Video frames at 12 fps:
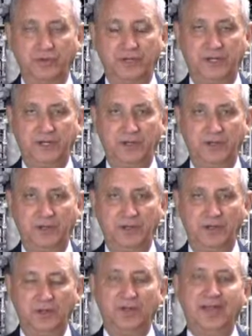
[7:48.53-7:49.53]
Okay.
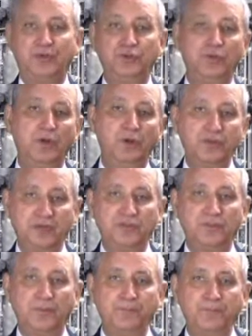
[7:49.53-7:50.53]
Now you know
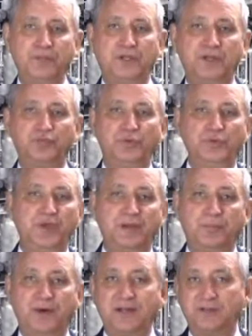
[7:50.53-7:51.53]
this because when you get
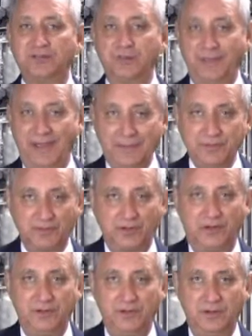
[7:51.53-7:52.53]
a box from
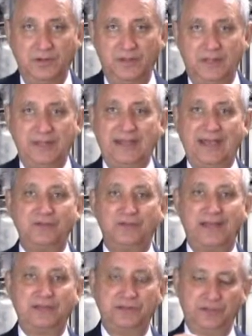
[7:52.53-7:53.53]
Amazon, it has
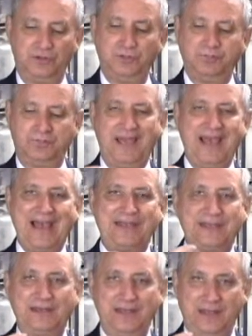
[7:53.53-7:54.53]
that little
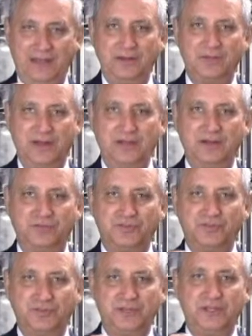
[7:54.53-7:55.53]
packet in it, right, of
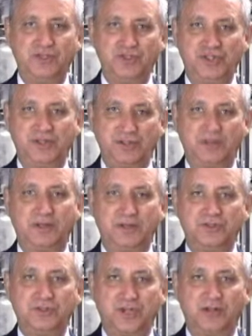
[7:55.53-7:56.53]

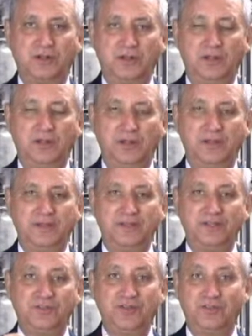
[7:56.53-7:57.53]
silica gel. And
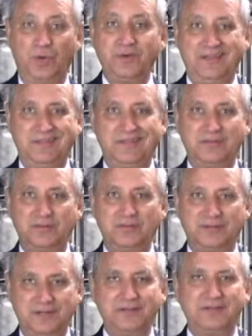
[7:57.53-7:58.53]
then they say, don't eat this,
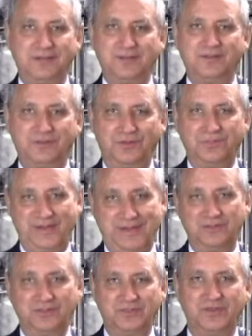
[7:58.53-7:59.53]
right? You know those little
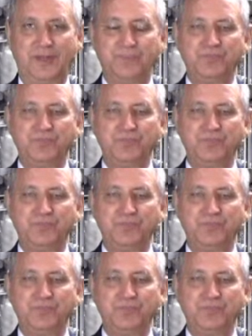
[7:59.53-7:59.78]
packages?